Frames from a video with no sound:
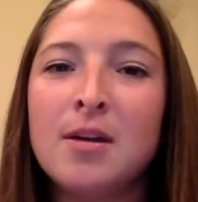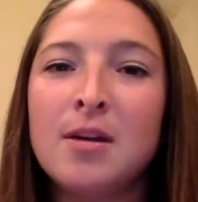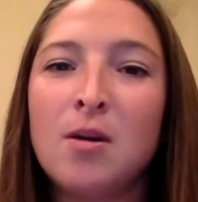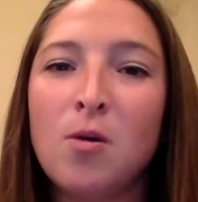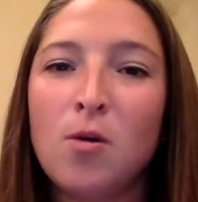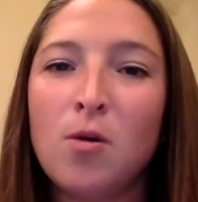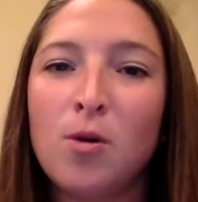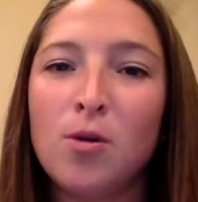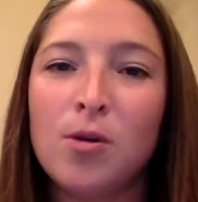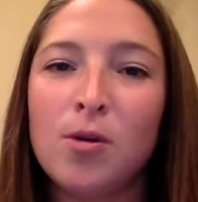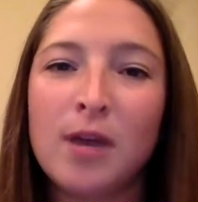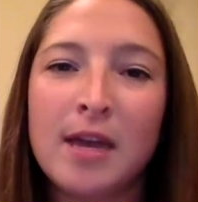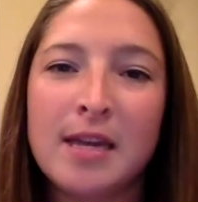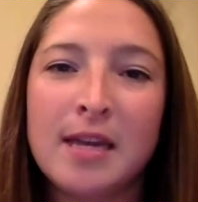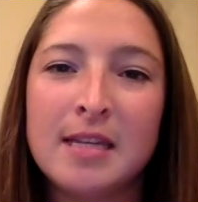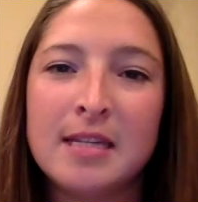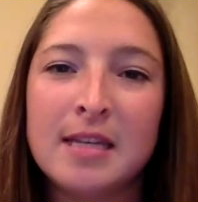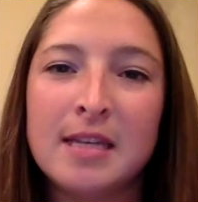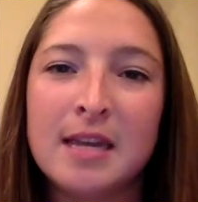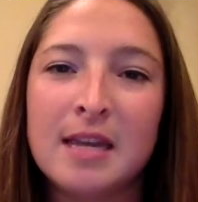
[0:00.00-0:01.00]
oral case
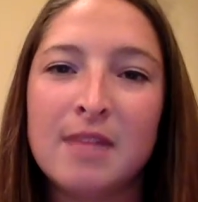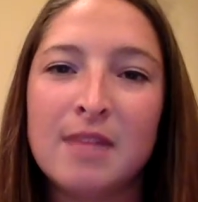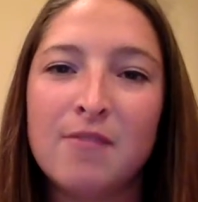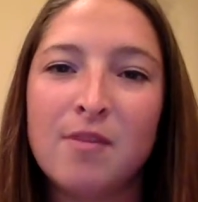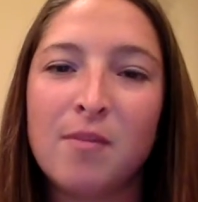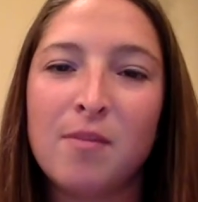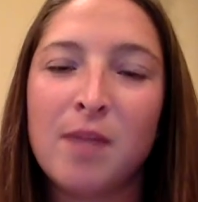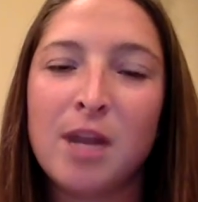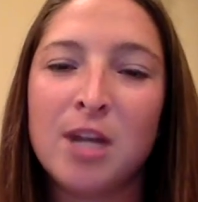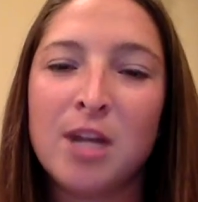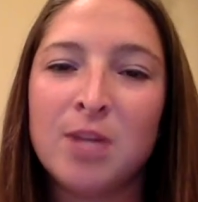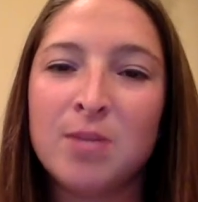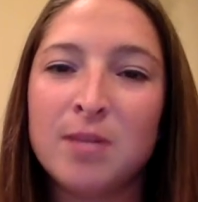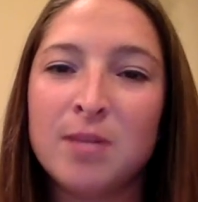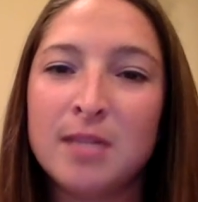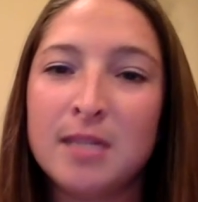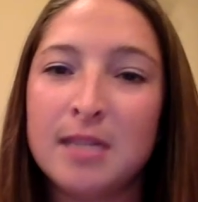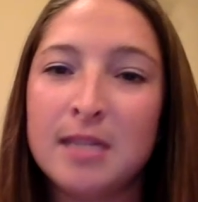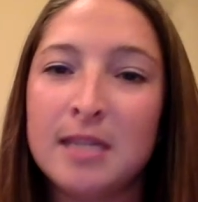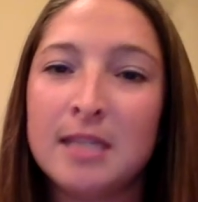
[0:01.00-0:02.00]
study for Management
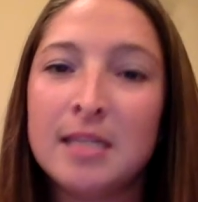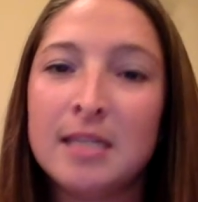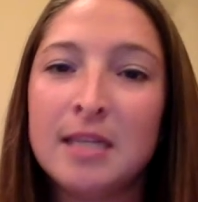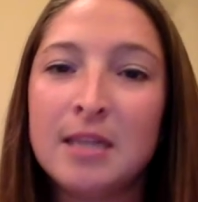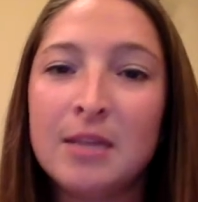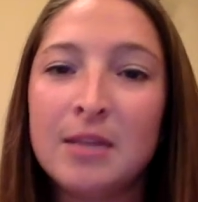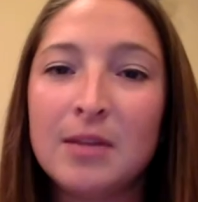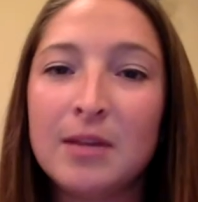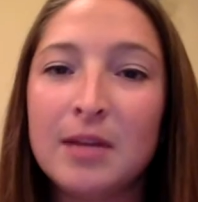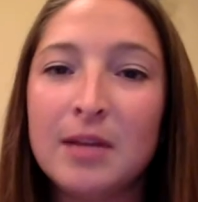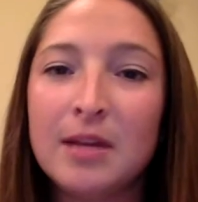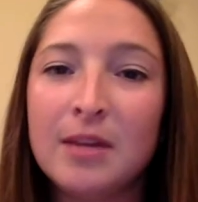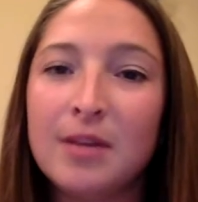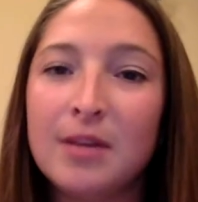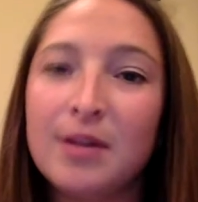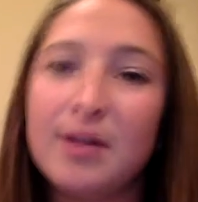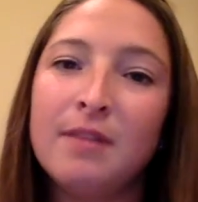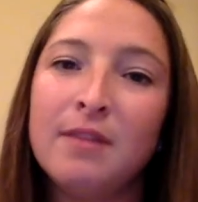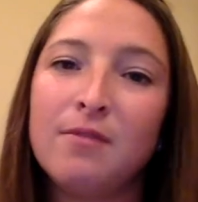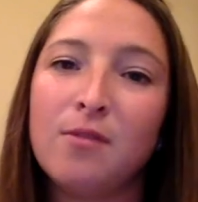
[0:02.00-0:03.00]

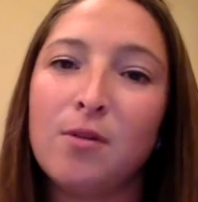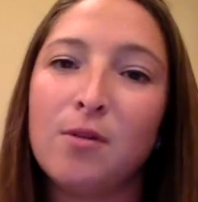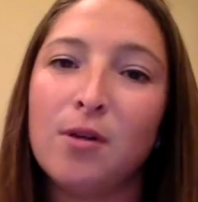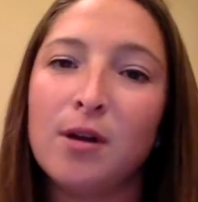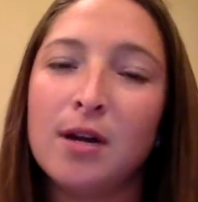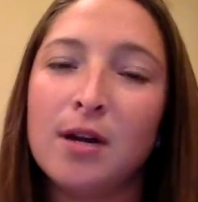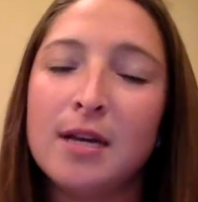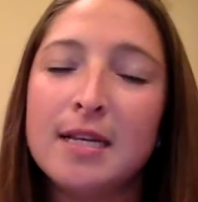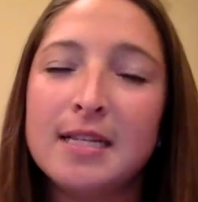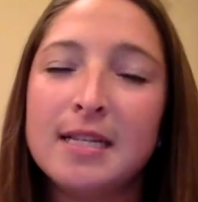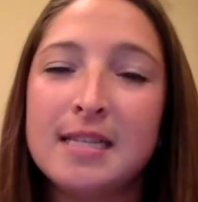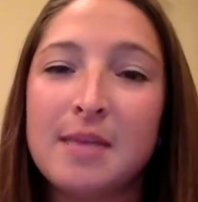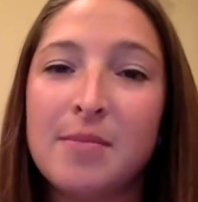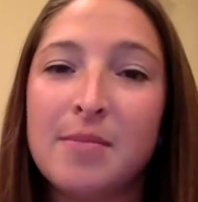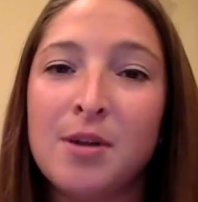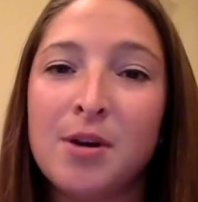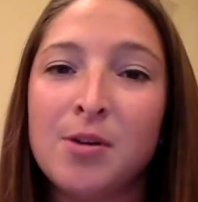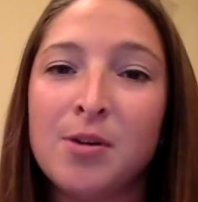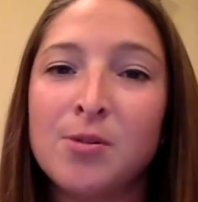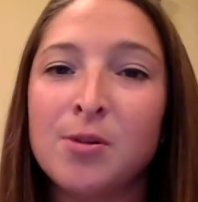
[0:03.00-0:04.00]
6334
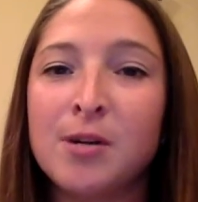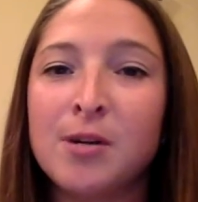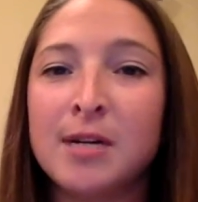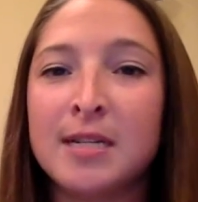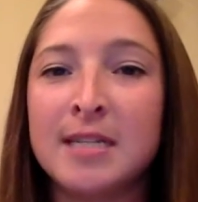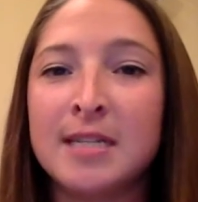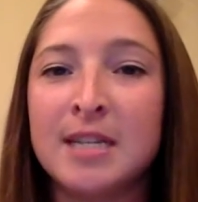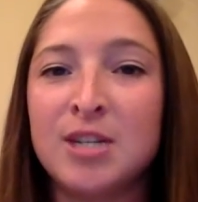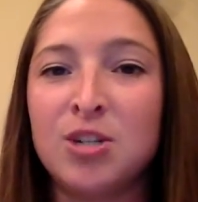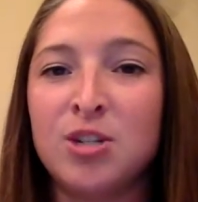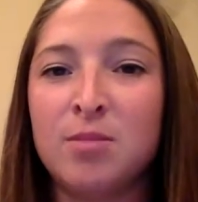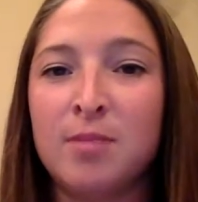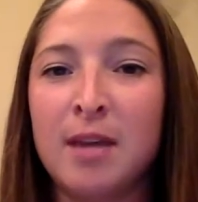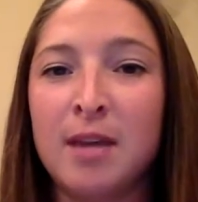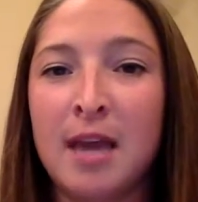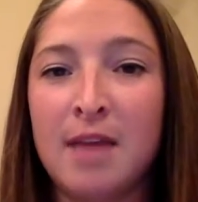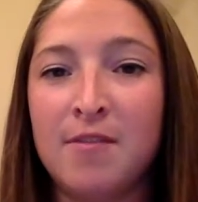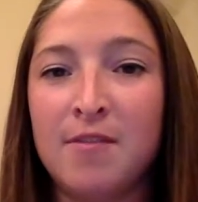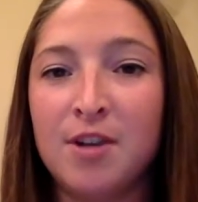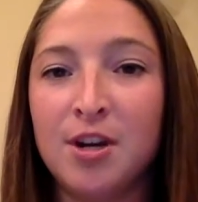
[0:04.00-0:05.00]
Seminar on Organizational
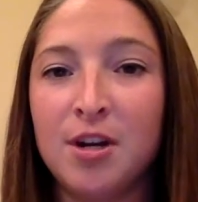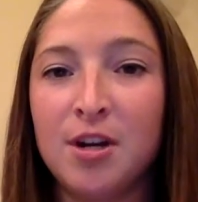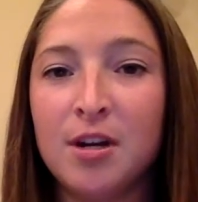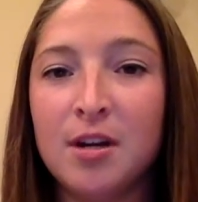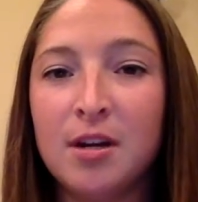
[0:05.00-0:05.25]
Behavior.